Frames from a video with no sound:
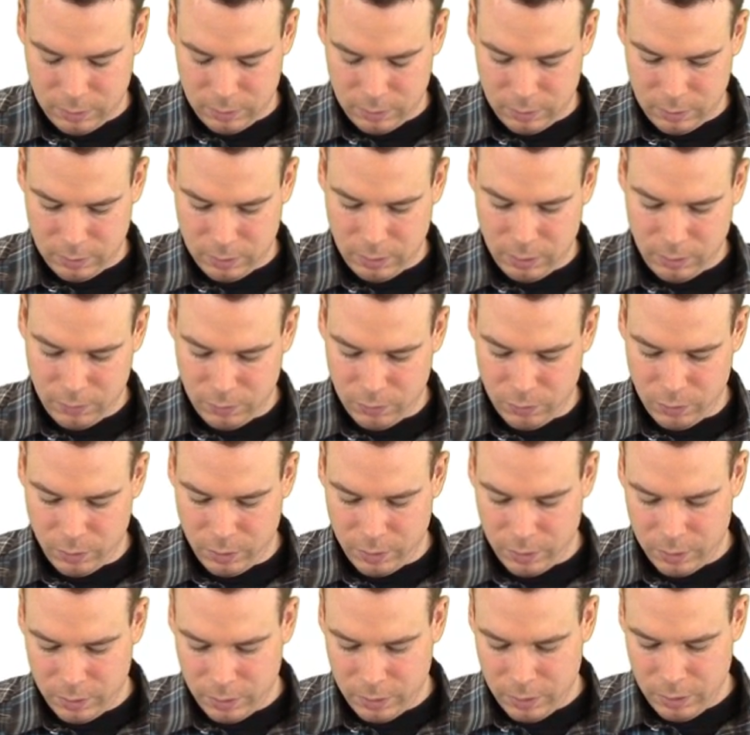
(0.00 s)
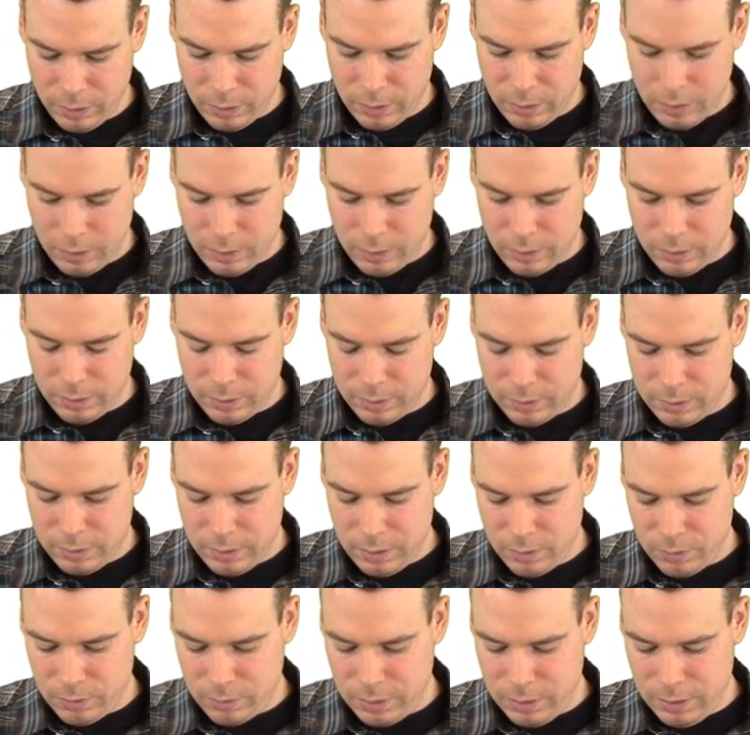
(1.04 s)
Therefore, the
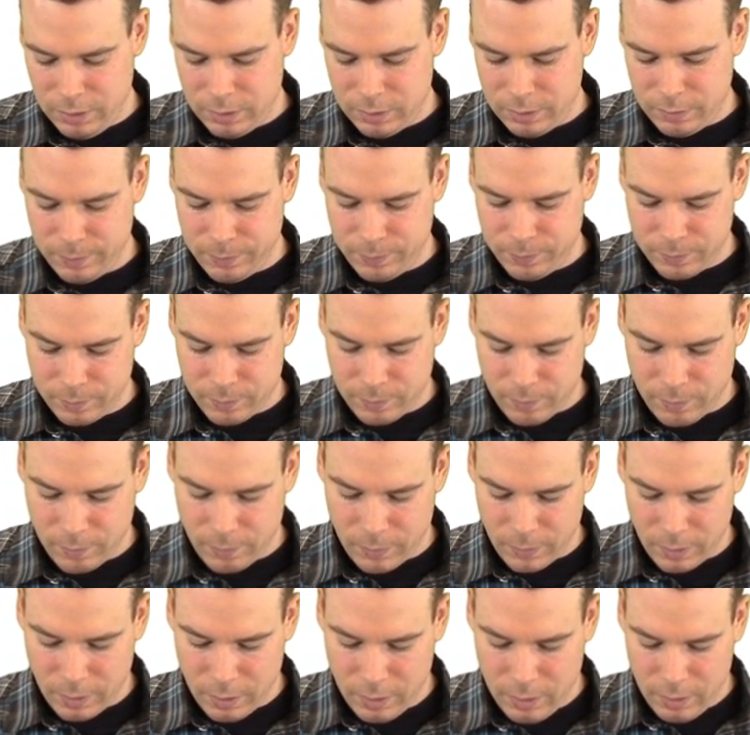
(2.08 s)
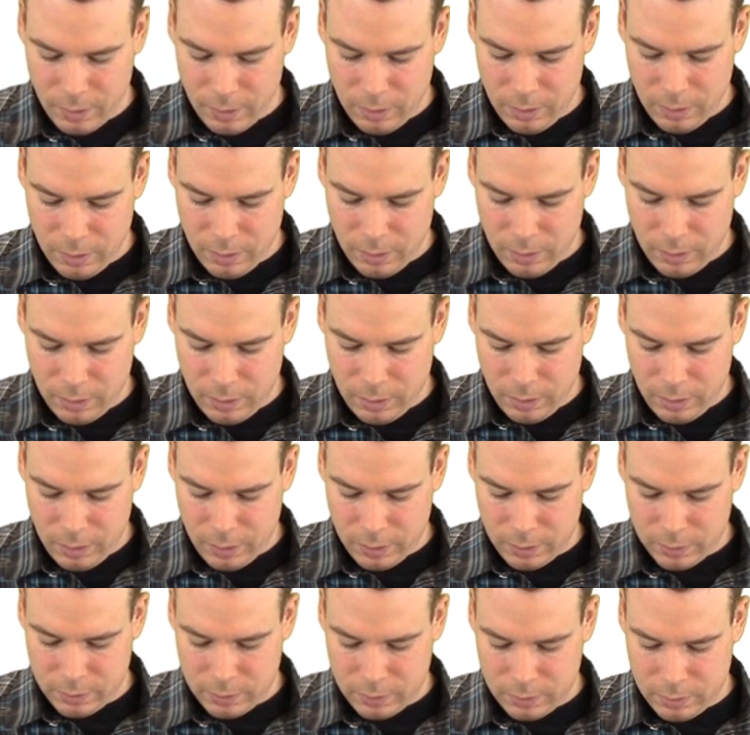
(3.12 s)
series
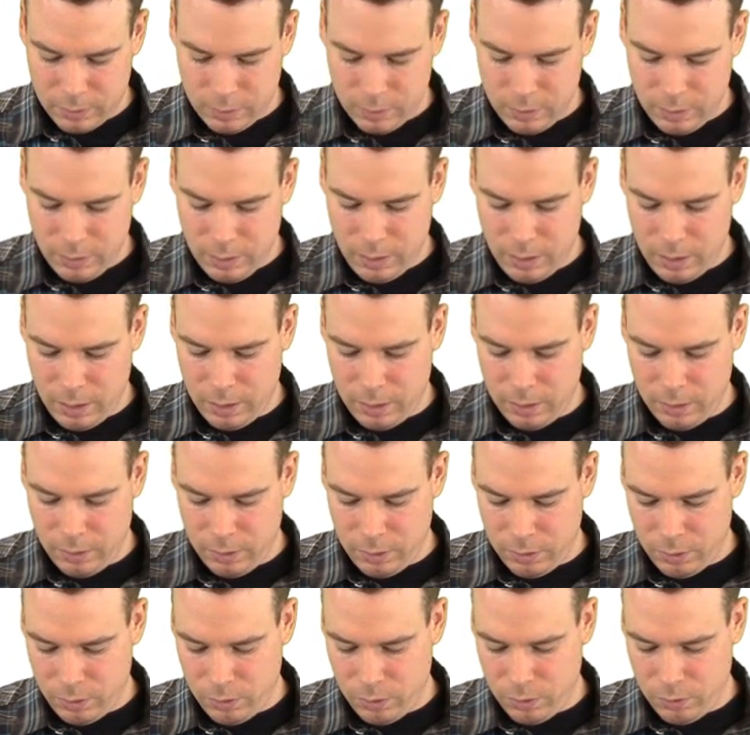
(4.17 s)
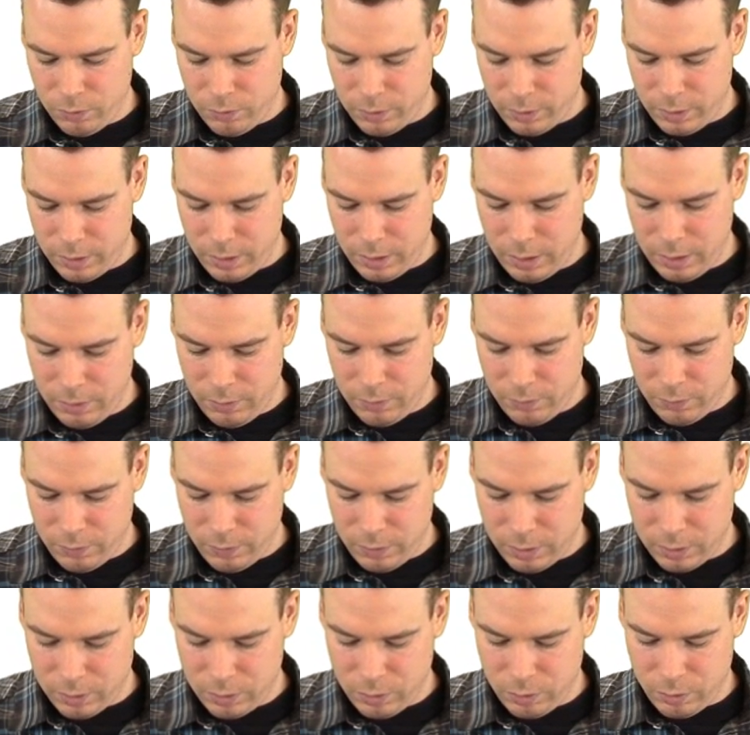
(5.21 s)
x to the n over n
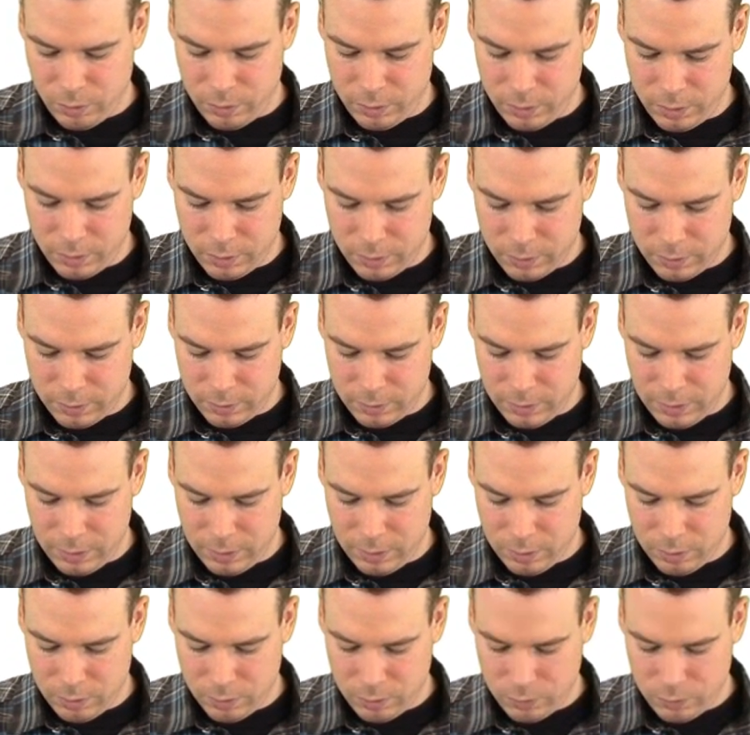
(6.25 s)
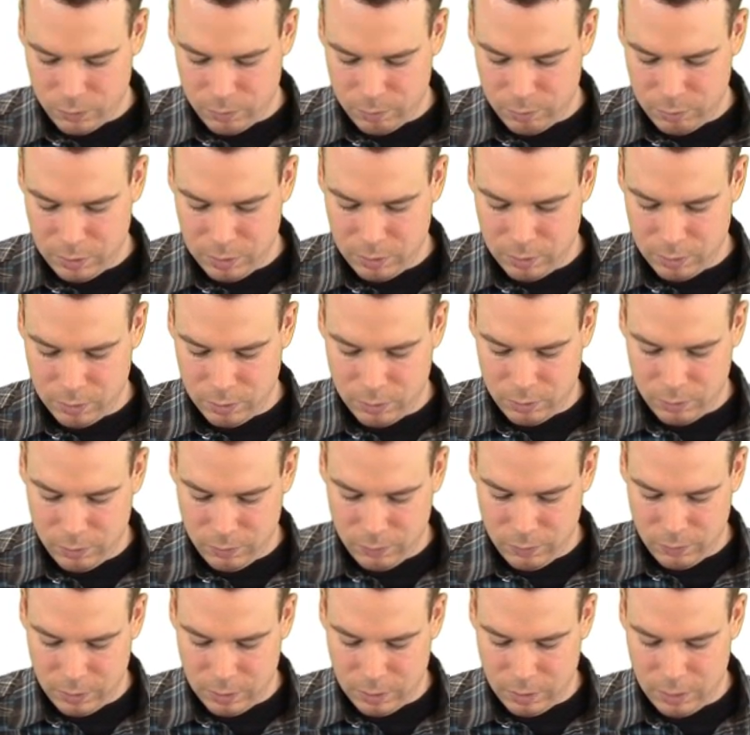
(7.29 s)
factorial, n goes from 0 to
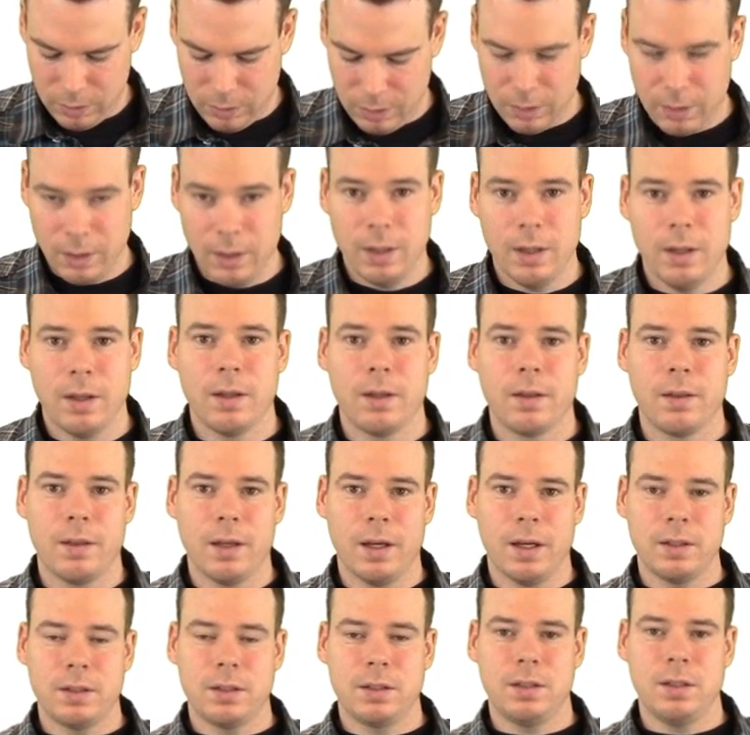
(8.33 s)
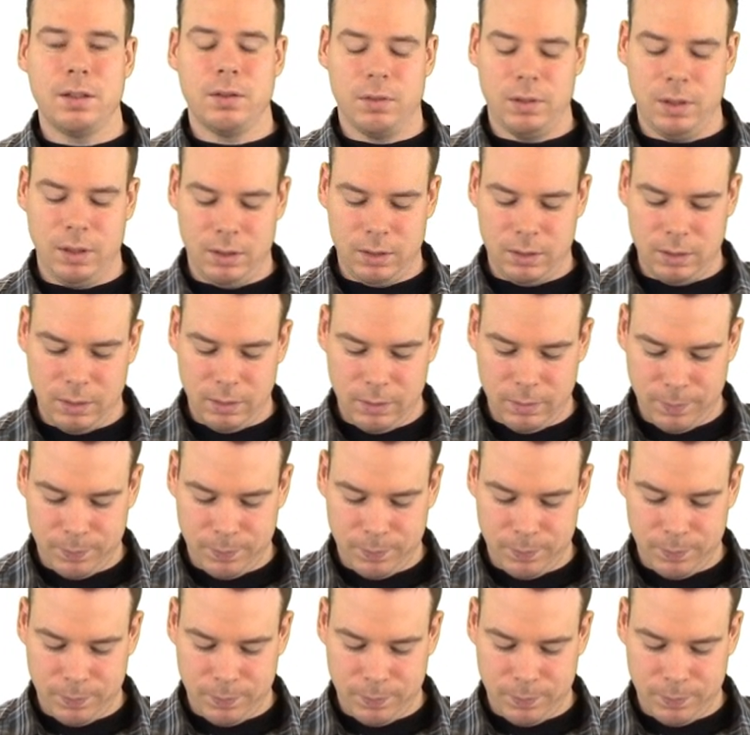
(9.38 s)
infinity, that series,